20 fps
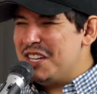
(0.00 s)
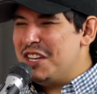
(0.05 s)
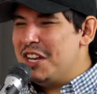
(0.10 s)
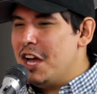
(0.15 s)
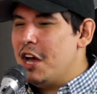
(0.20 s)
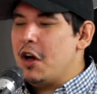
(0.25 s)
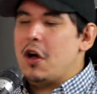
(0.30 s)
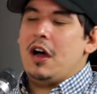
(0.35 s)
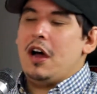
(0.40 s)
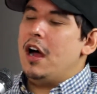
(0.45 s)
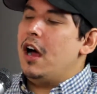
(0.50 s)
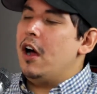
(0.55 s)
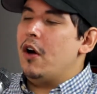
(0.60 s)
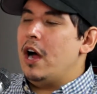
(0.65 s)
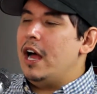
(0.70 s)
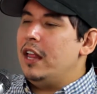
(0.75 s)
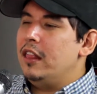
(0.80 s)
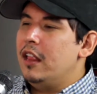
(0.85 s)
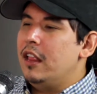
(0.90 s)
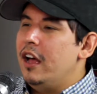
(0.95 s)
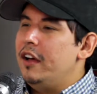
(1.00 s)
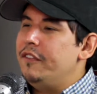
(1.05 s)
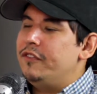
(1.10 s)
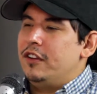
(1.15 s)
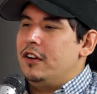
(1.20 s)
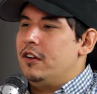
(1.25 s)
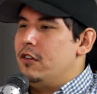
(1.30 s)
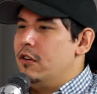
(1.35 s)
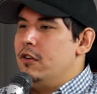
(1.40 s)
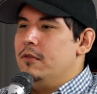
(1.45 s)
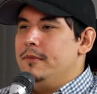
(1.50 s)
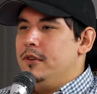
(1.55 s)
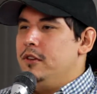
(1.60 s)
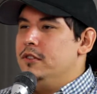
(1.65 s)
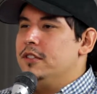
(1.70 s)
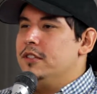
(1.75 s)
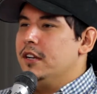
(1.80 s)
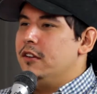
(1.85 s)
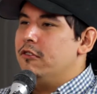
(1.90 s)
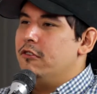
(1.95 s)
No, I loved girl
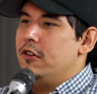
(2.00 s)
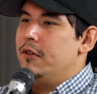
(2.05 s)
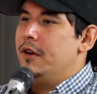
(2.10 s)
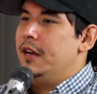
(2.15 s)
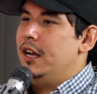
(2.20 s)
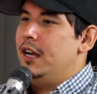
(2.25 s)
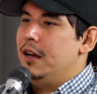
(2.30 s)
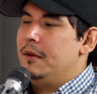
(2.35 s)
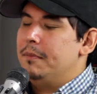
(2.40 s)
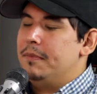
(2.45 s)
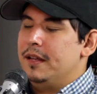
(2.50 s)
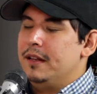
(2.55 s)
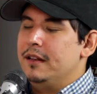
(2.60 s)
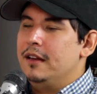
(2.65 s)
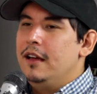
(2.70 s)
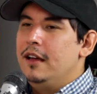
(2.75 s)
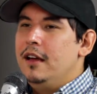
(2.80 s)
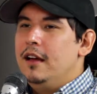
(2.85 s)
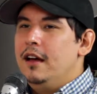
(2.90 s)
music growing up, and